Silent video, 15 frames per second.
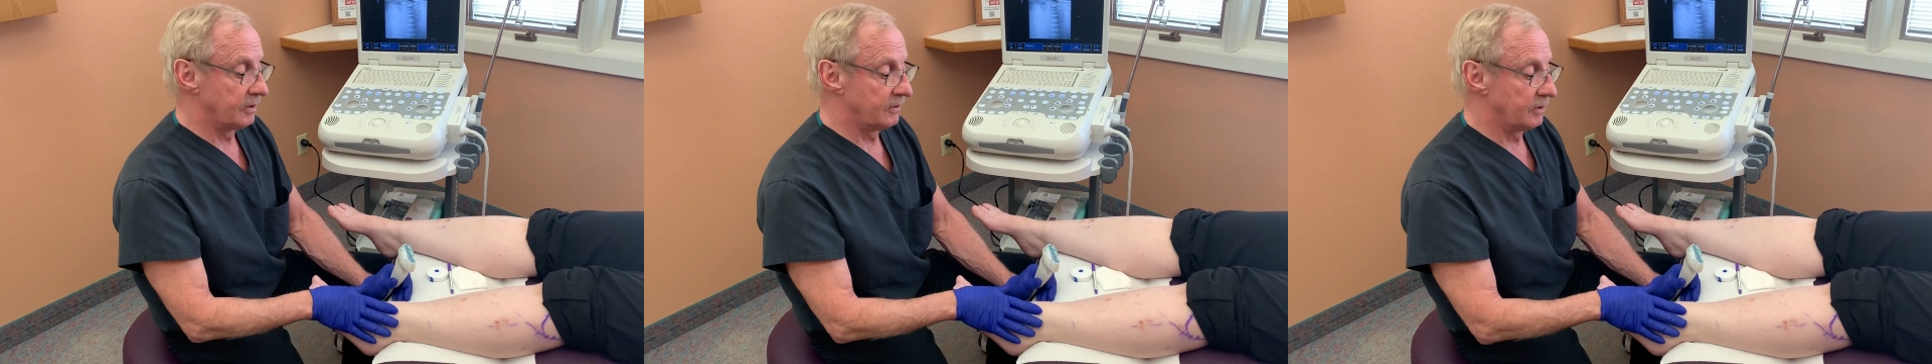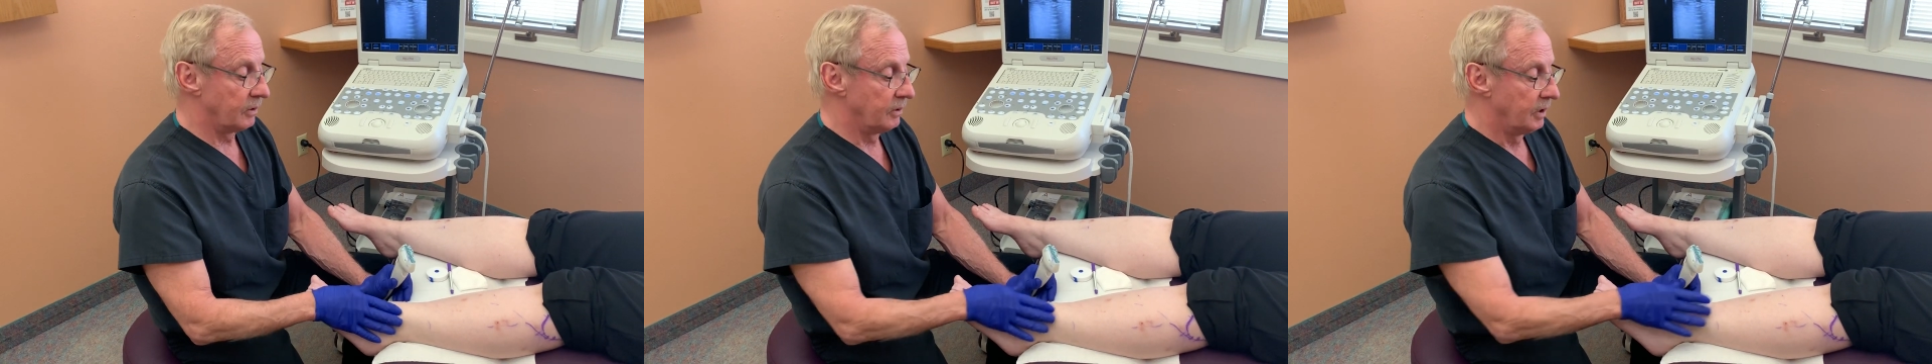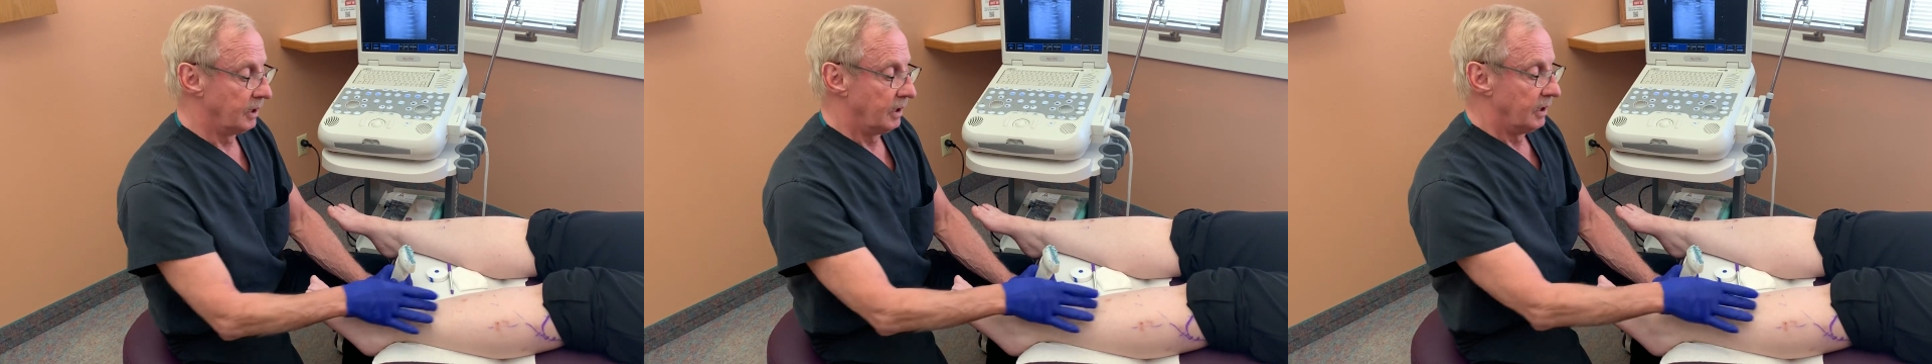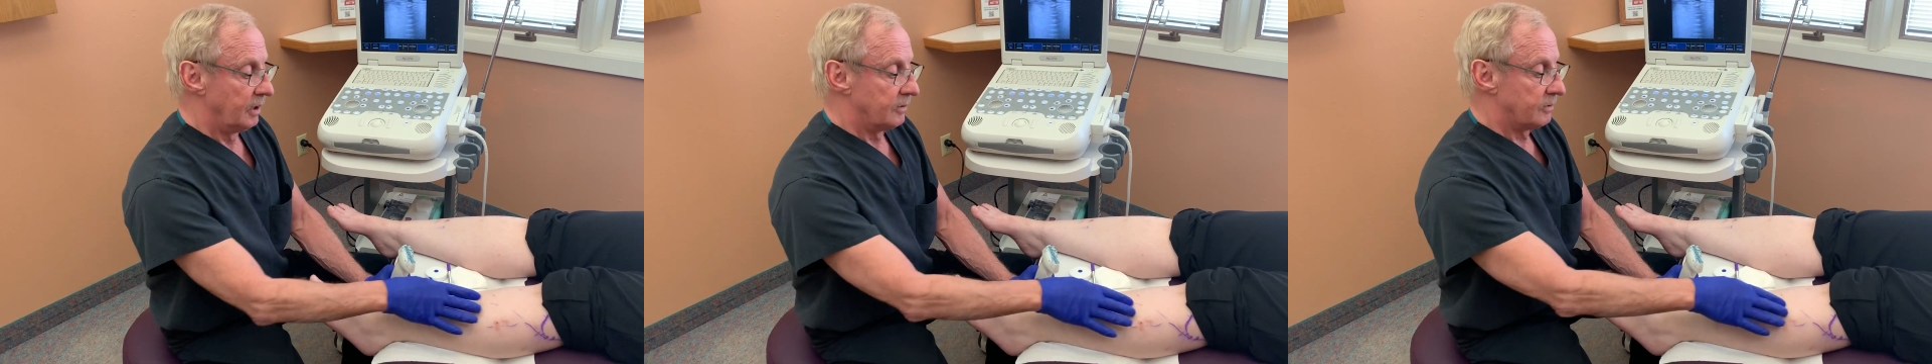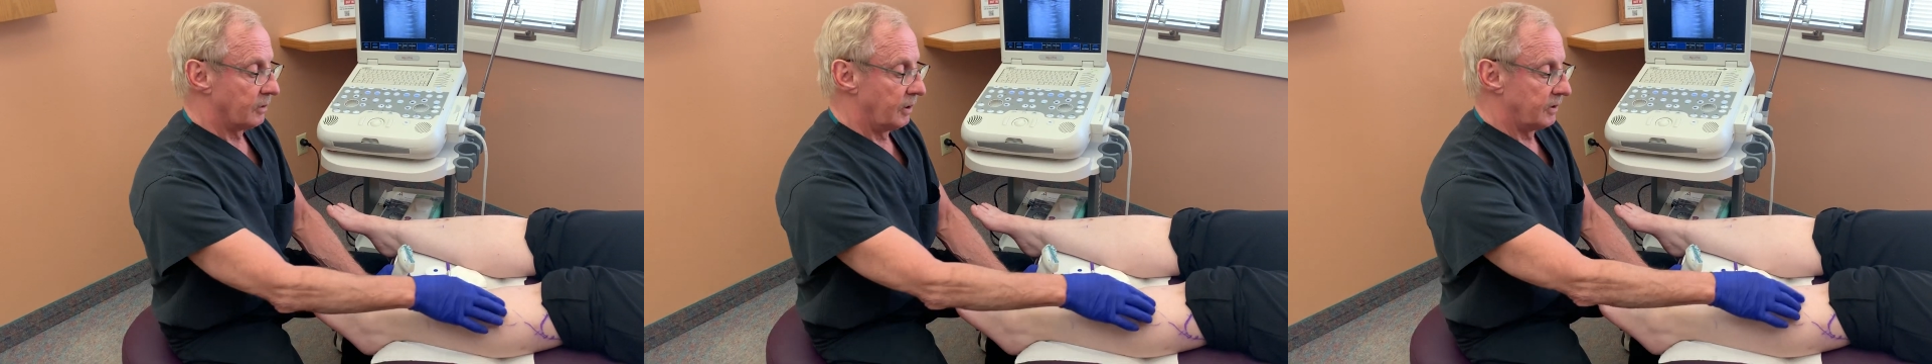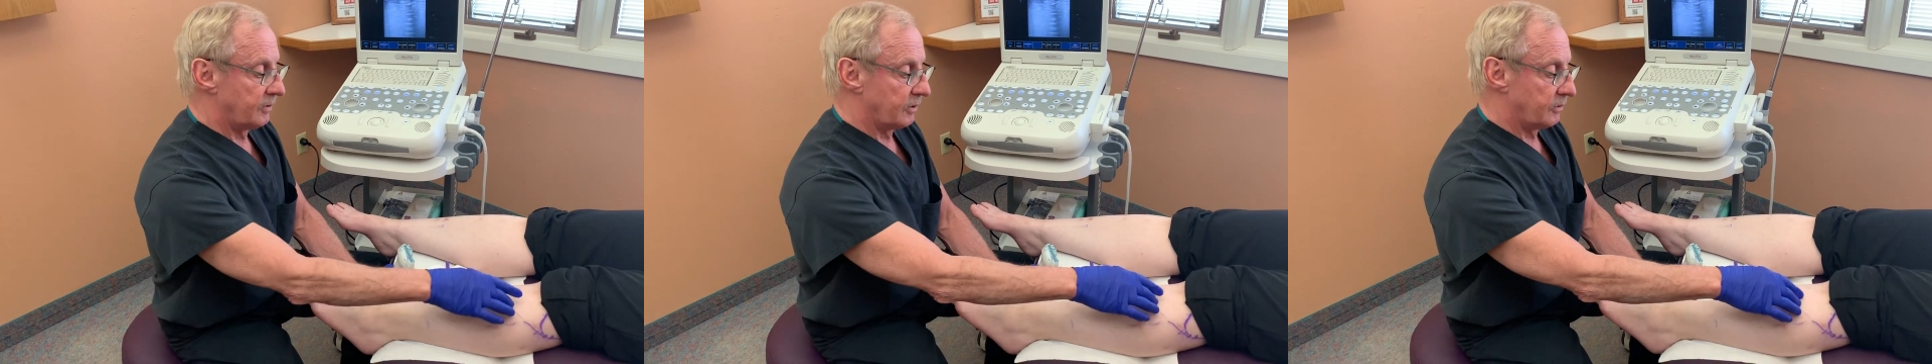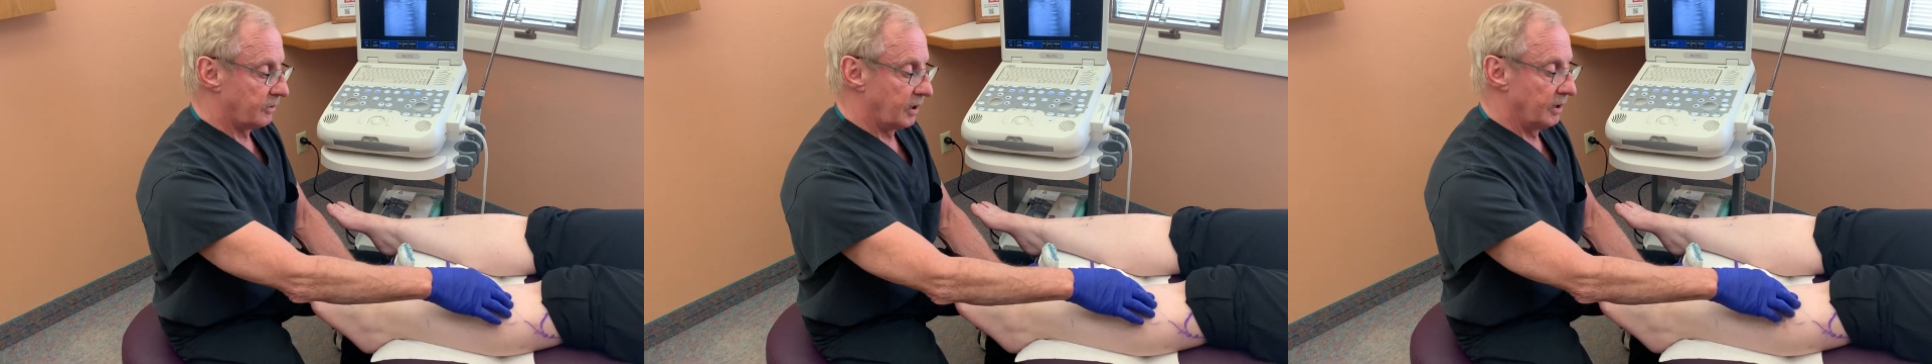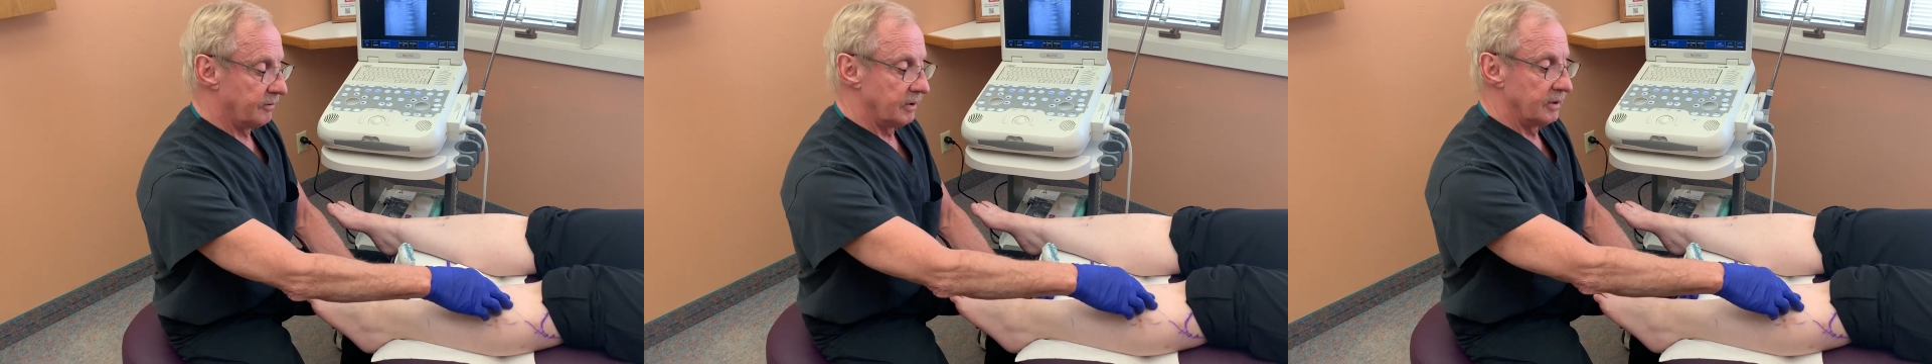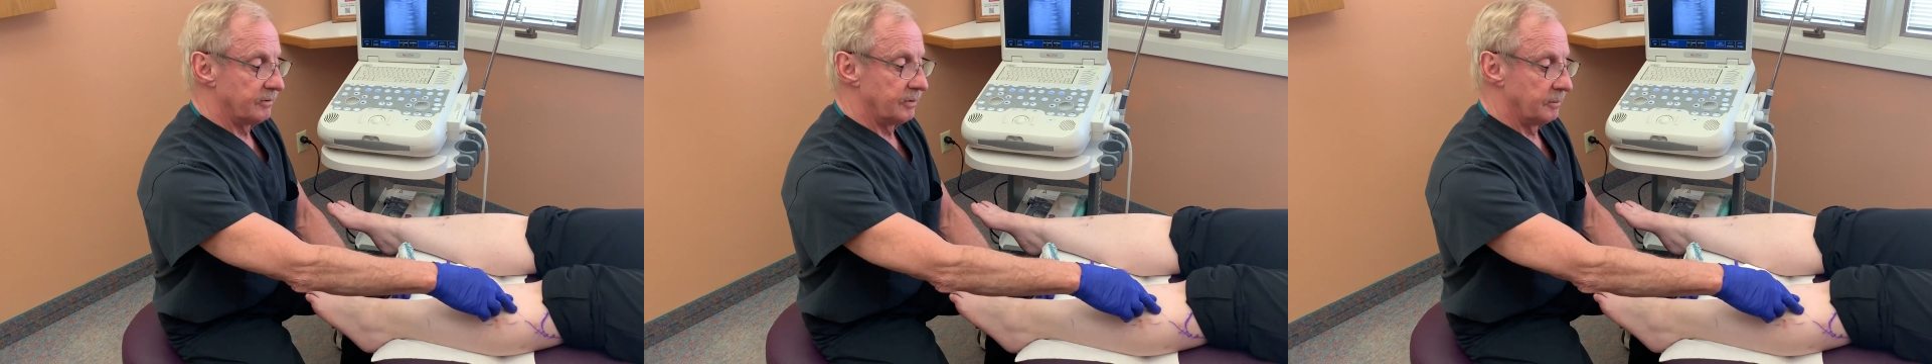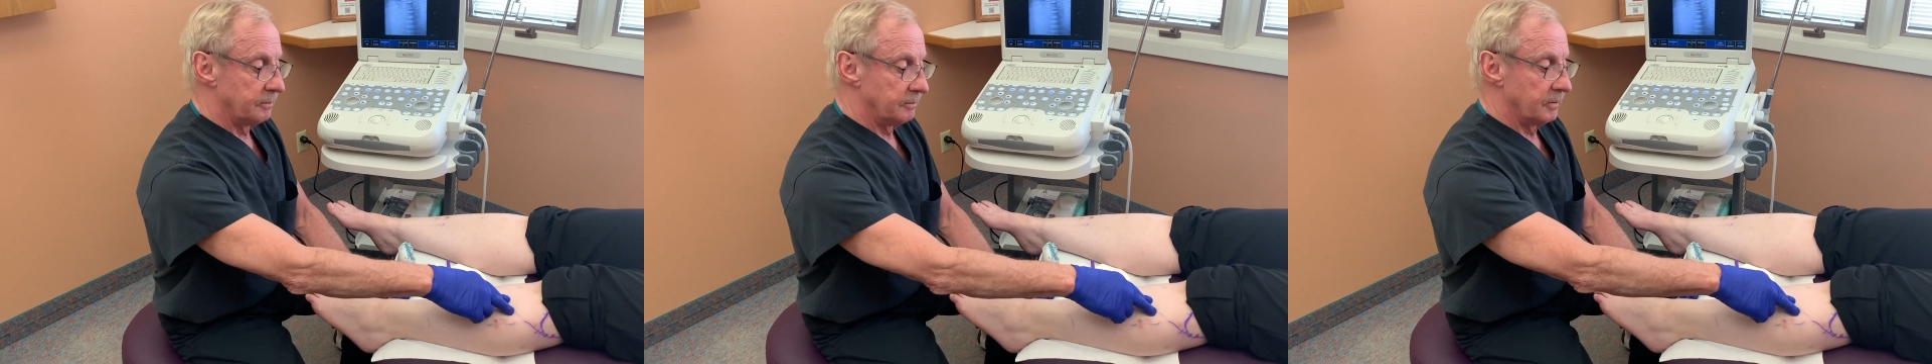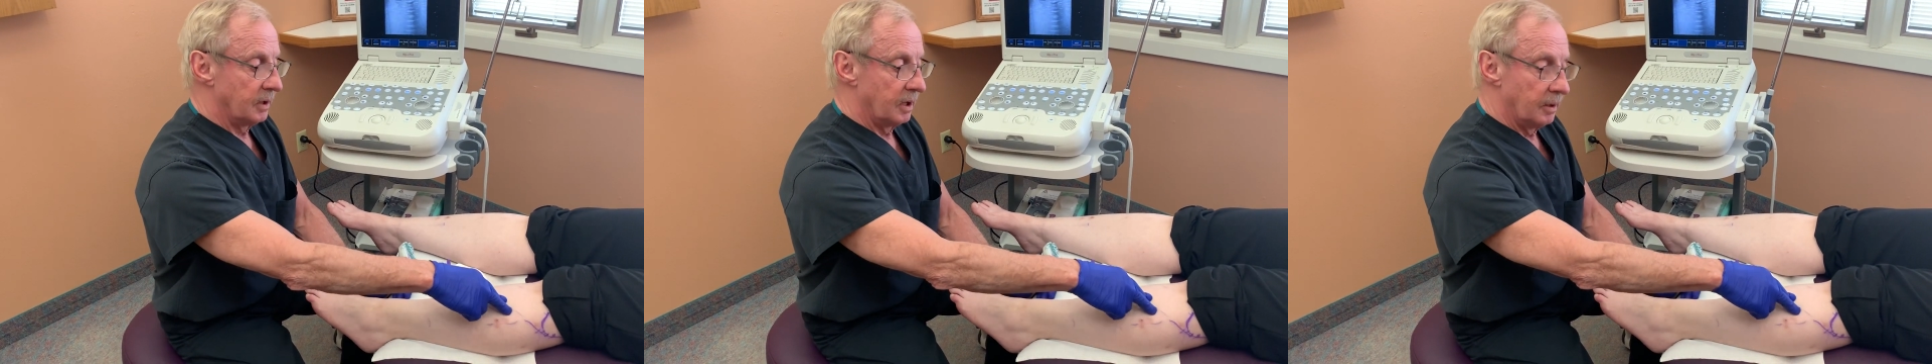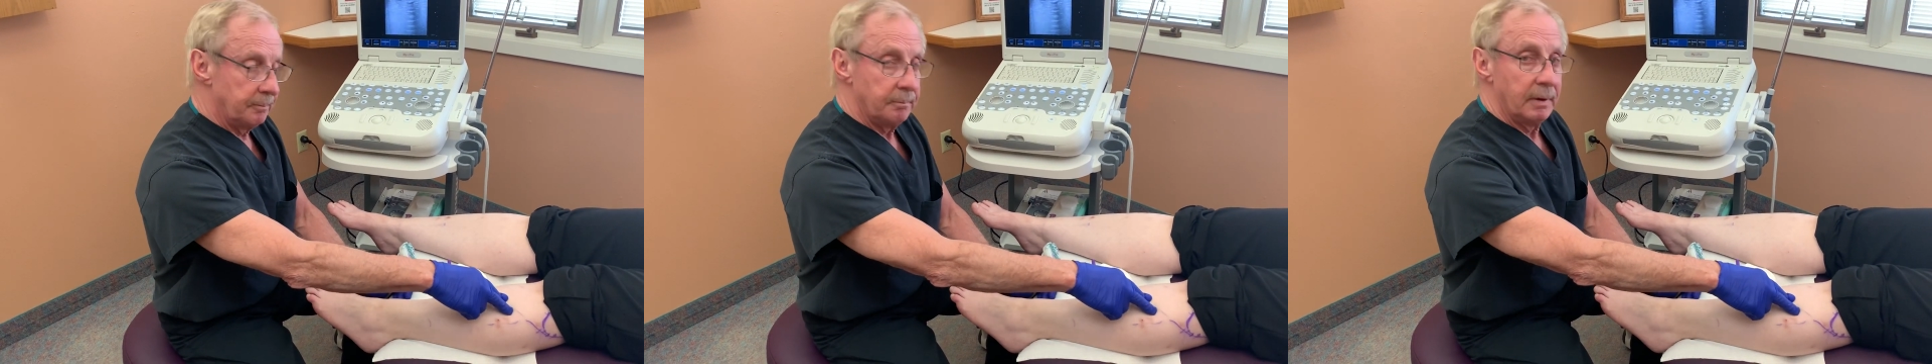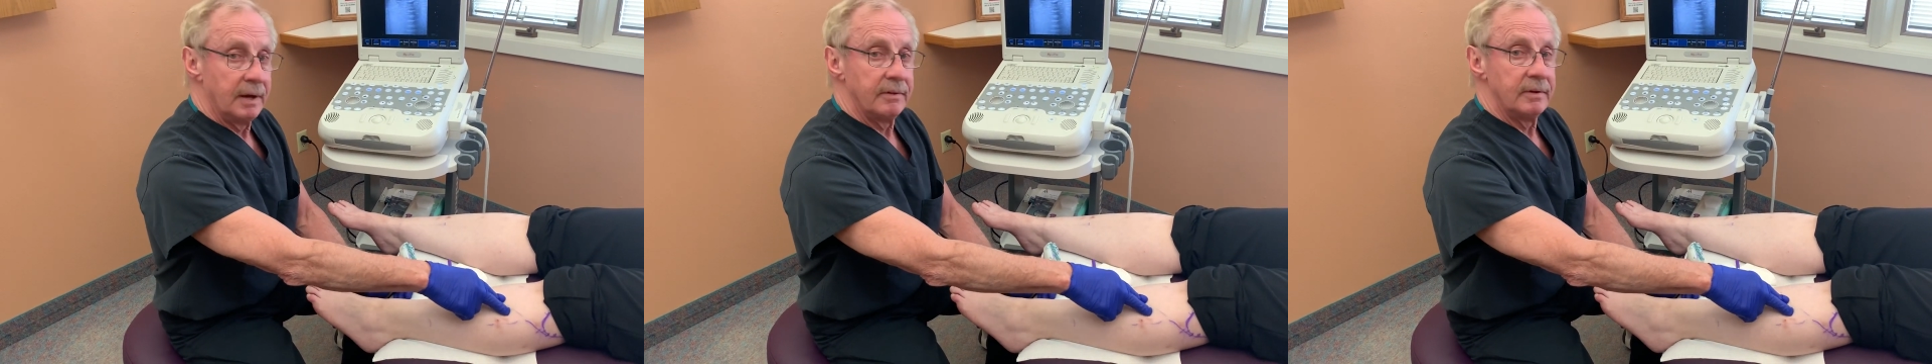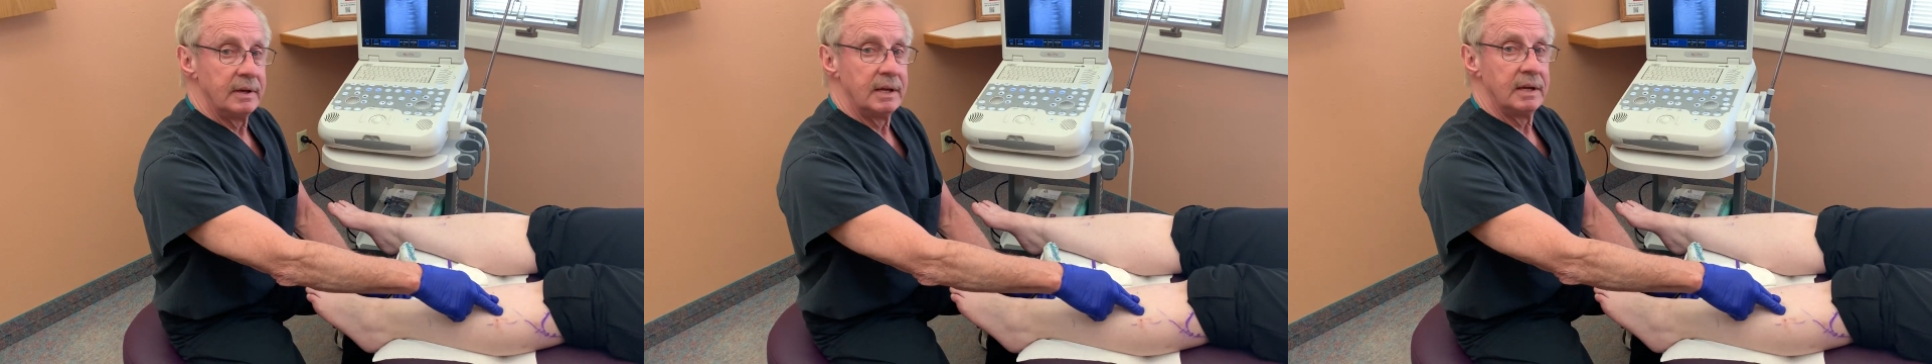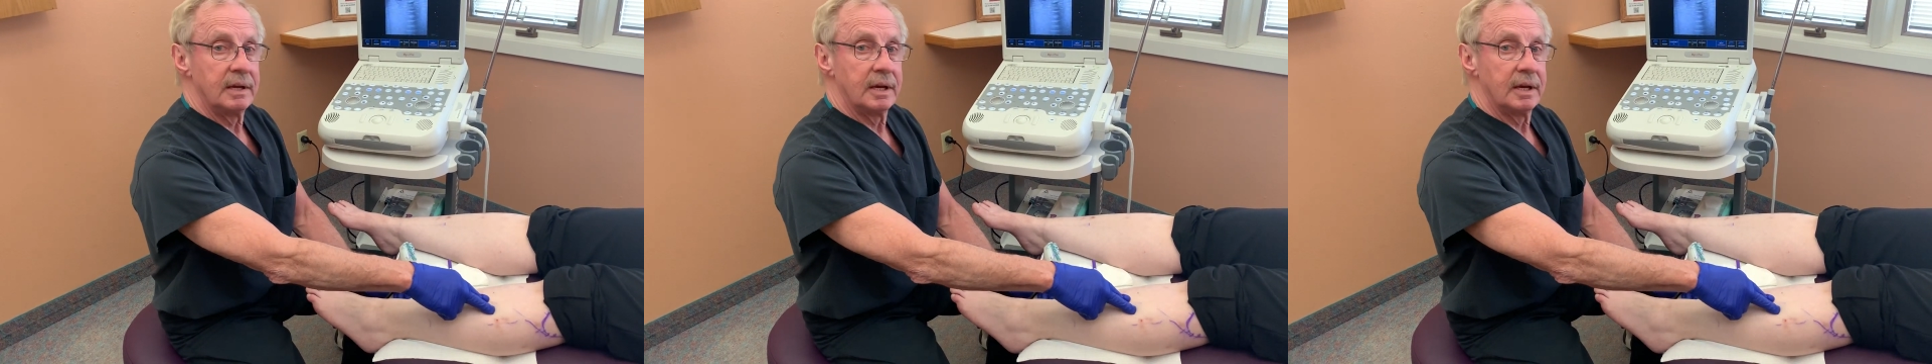So as it's traveling from up by the knee,